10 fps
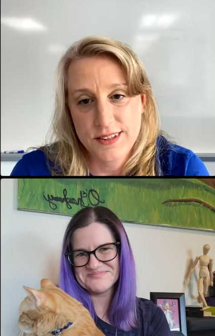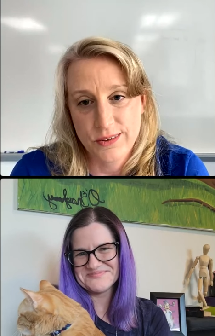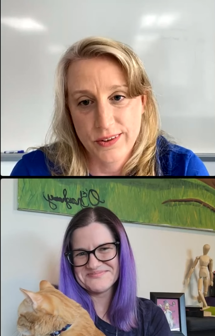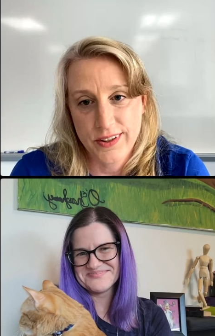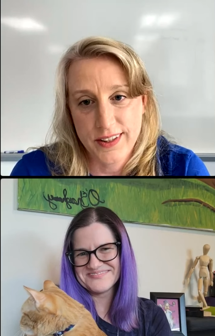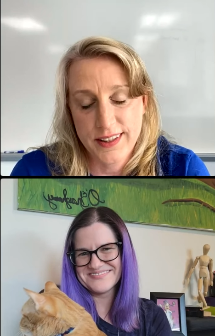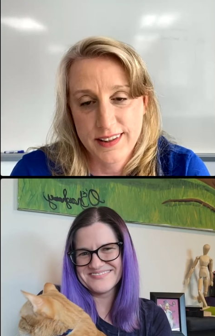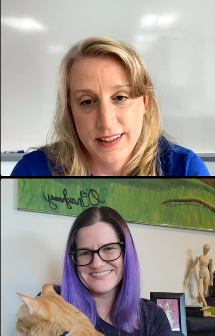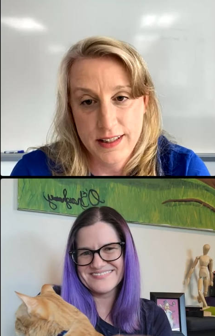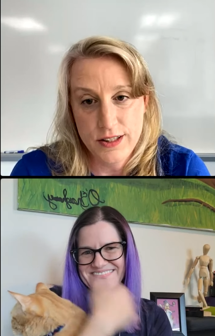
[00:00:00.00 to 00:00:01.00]
Speaker 1: story.
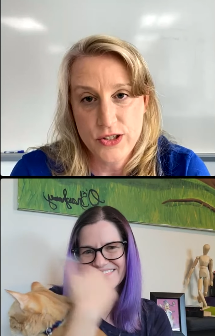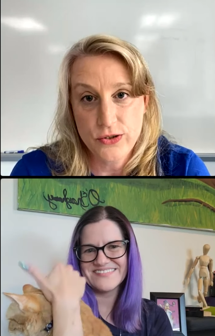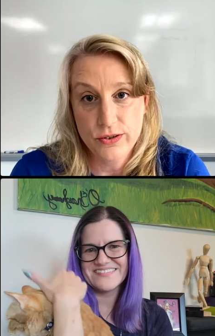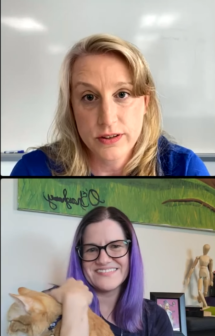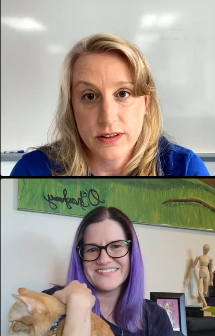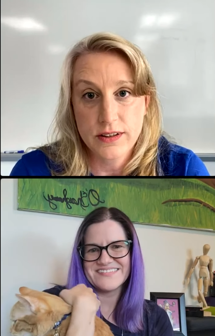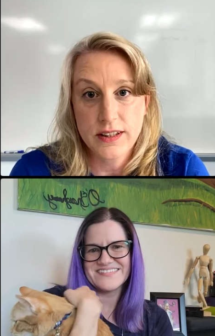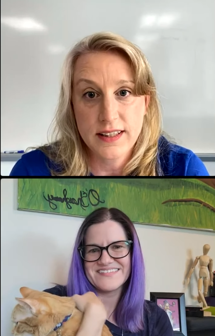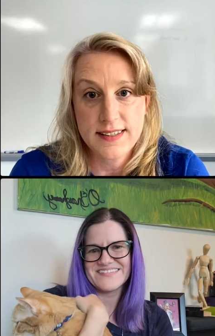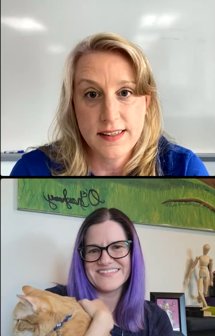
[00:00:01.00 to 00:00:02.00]
And he's doing
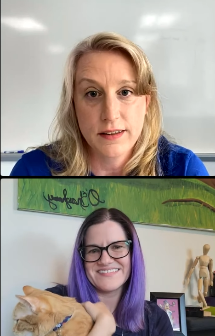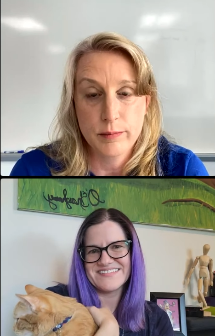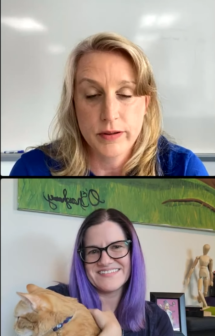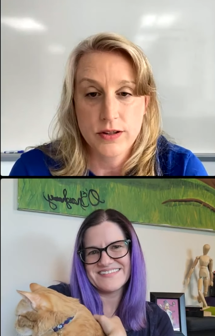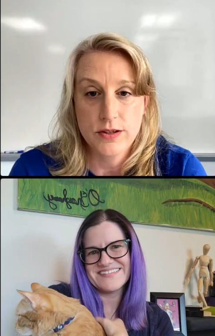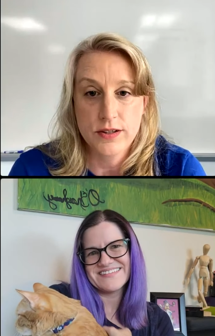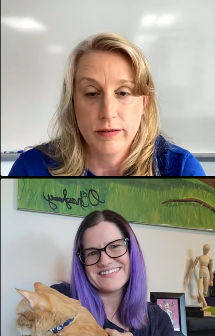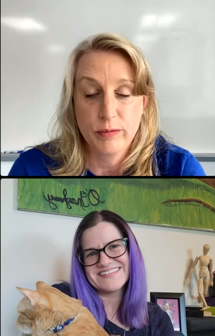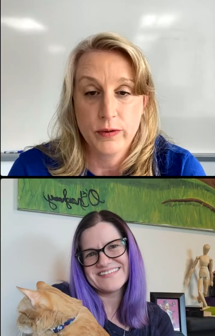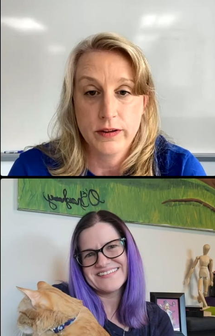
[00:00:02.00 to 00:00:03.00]
good. I saw the pictures
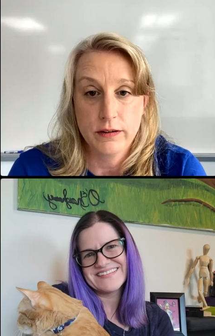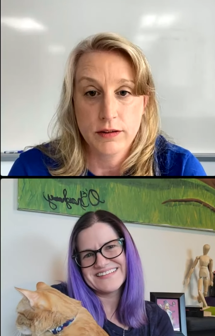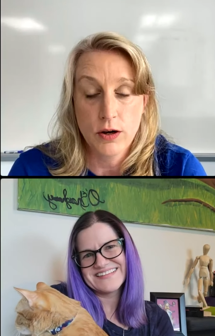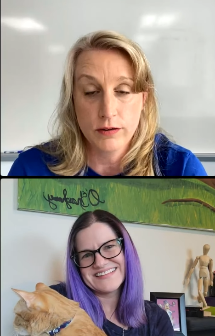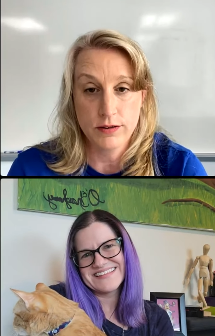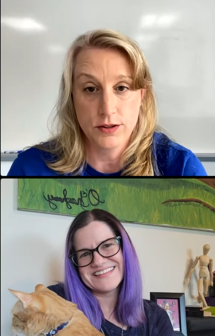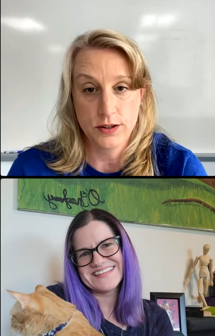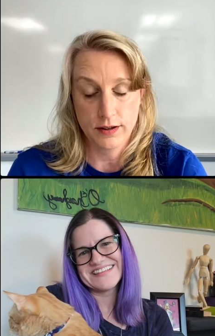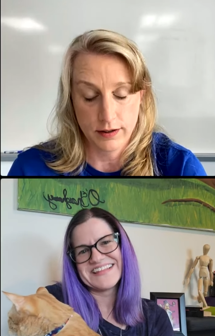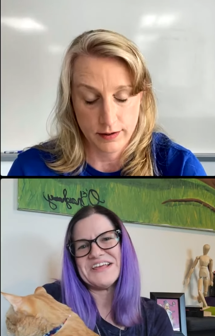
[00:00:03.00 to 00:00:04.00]
of him with the
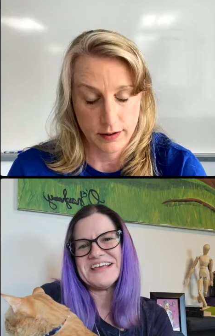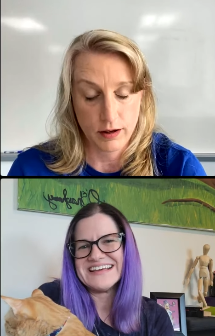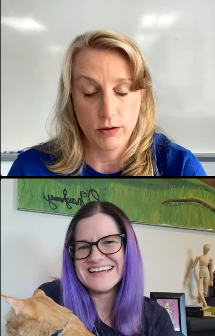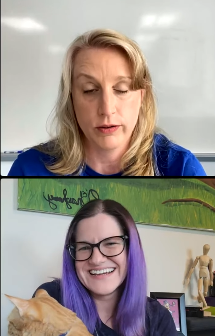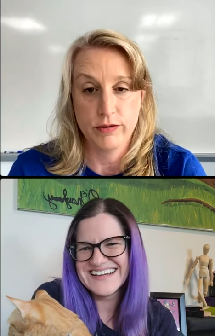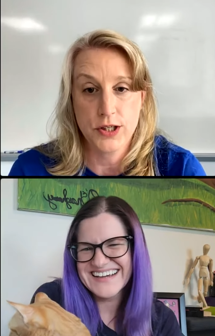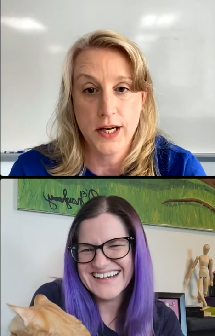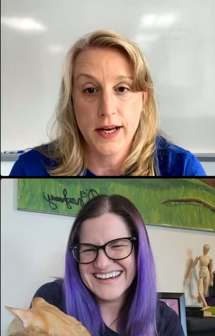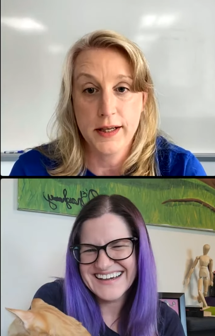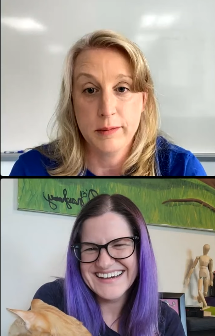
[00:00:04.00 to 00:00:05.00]
uh, the cone of
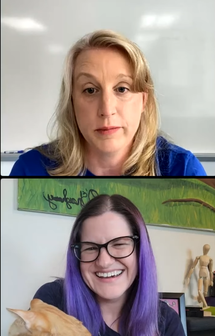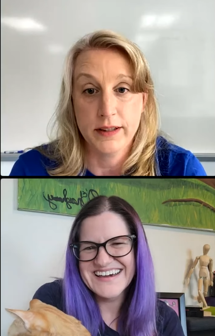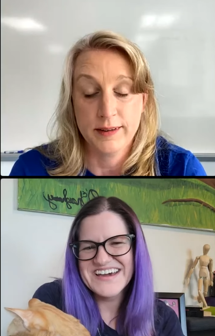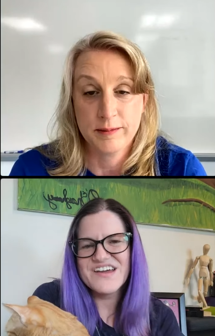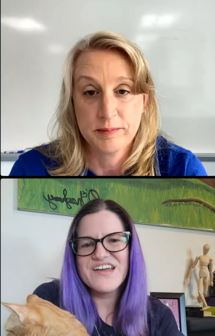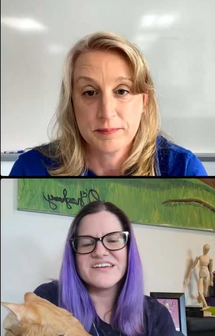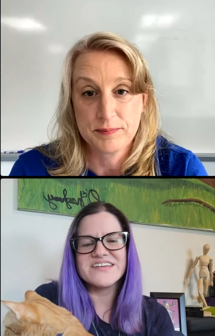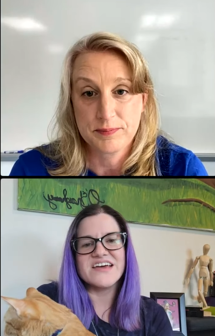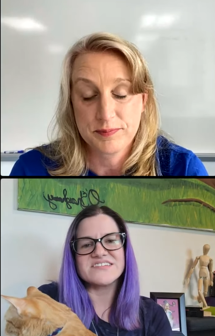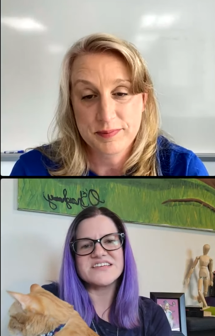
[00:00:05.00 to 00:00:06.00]
shame and
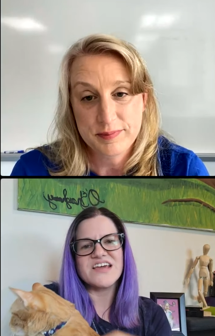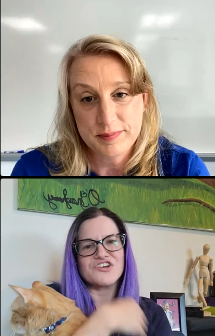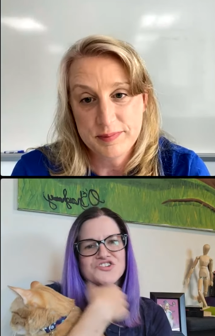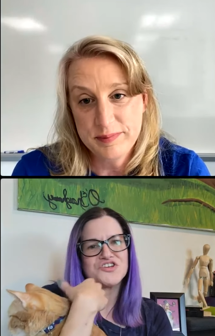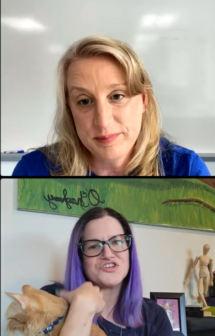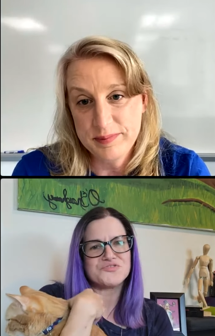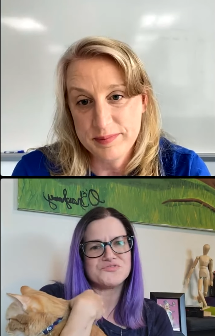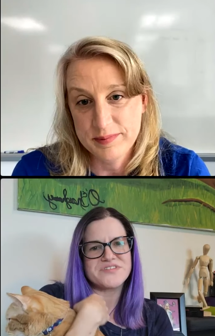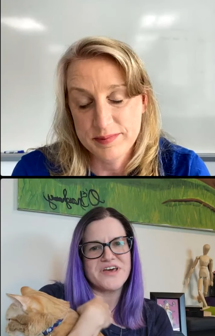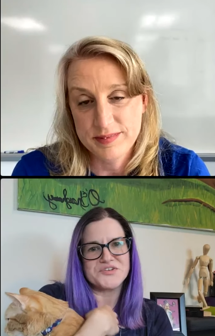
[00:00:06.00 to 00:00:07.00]
Speaker 2: Yes, he actually
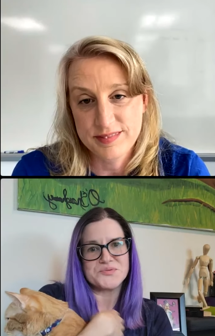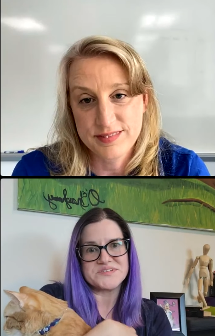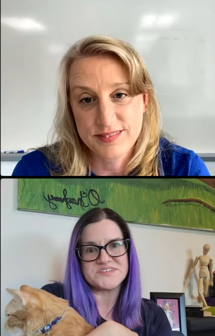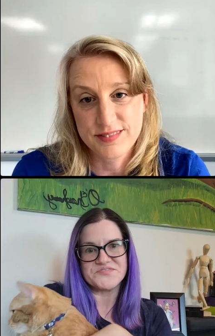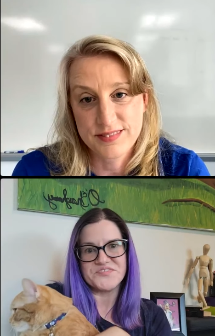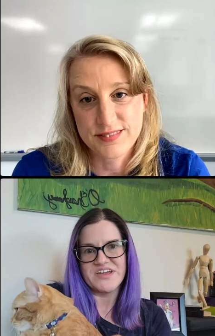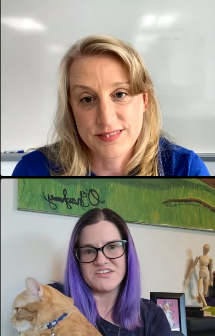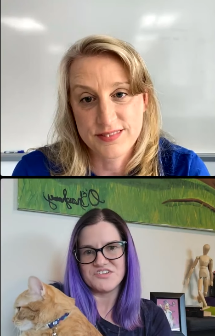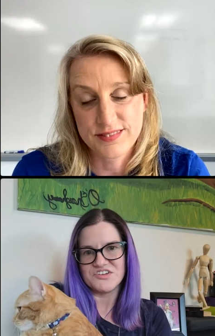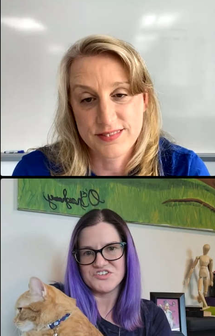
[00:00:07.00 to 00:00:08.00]
used that to his
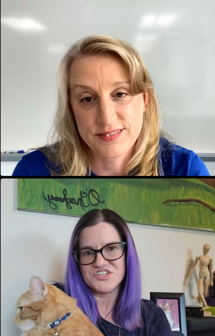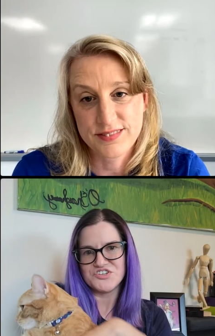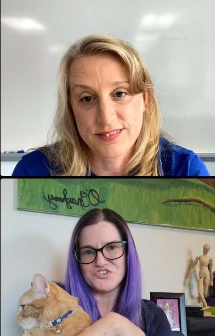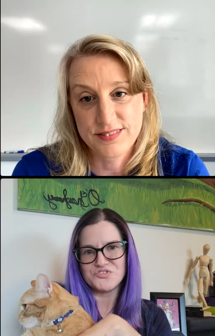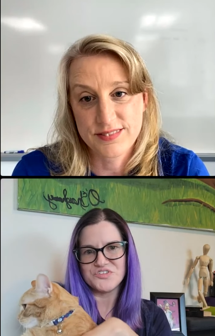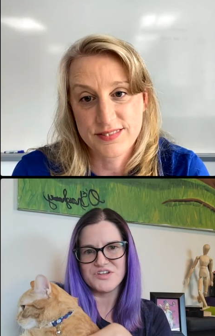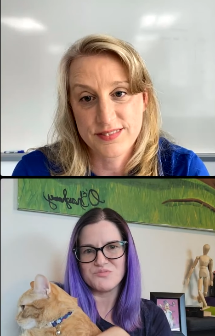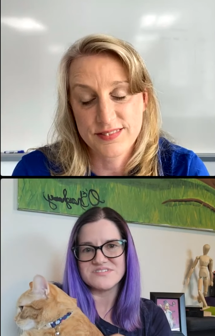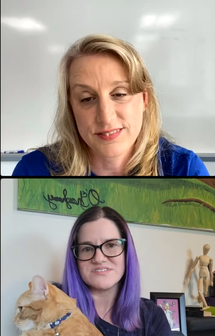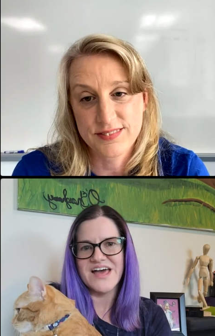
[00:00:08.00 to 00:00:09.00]
advantage. He knew
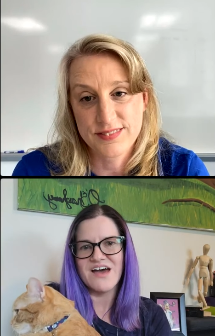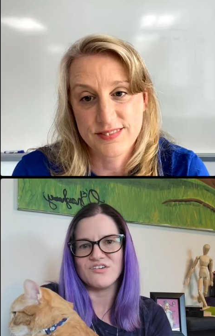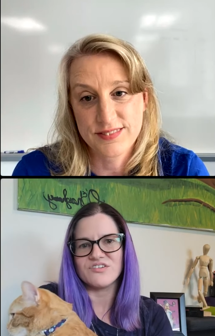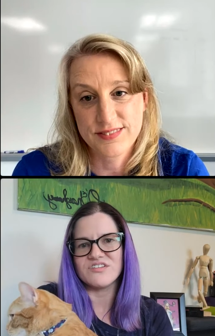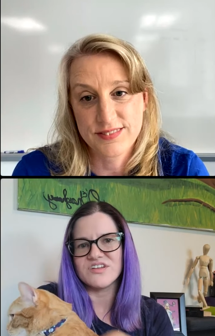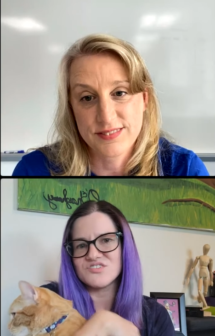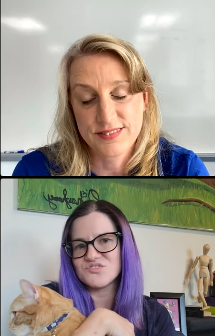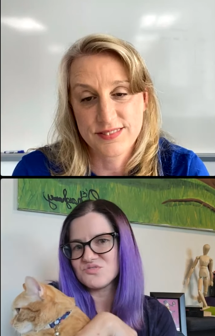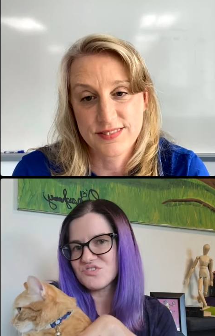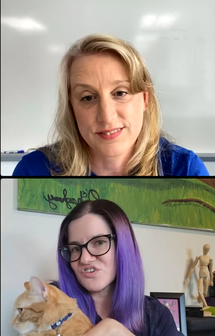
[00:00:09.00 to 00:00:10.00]
that it was loud on the
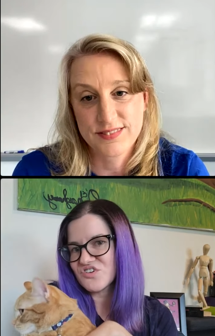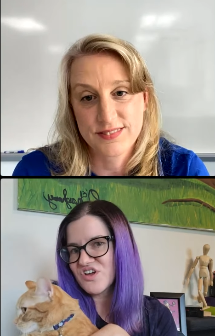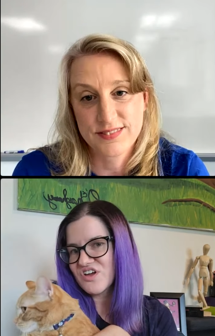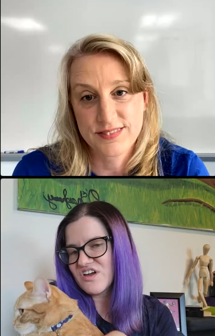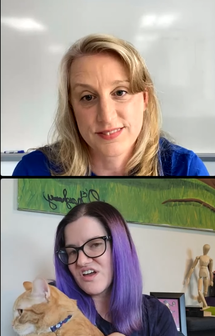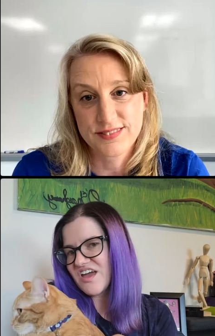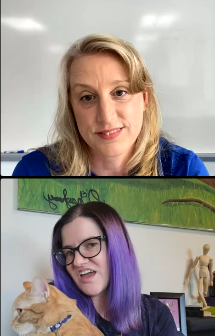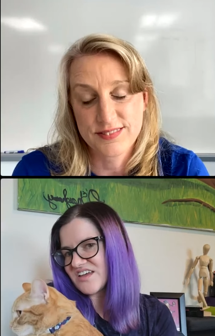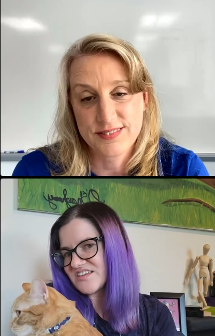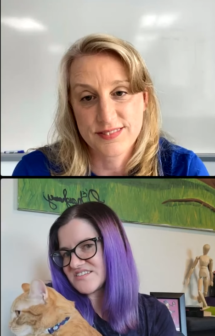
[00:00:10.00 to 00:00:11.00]
door.
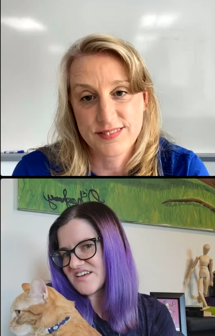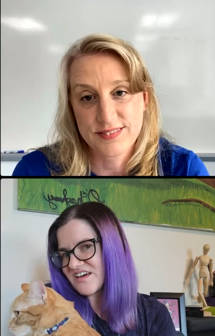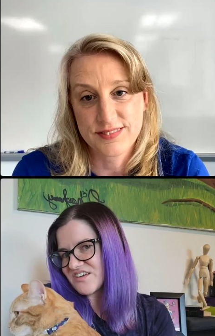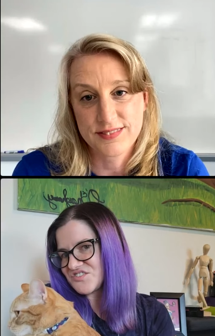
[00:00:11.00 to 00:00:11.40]
And uh,